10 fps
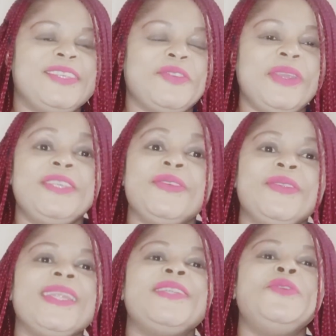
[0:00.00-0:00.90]
screen so
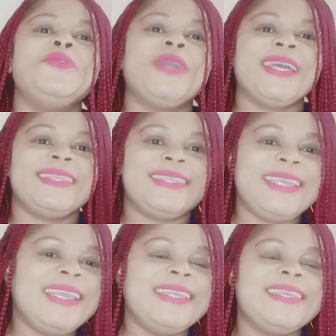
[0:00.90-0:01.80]
that you can
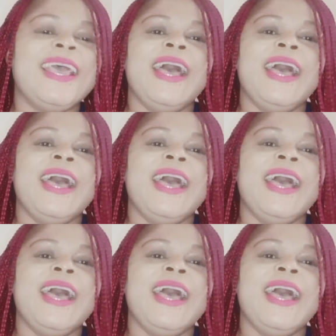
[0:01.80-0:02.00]
see it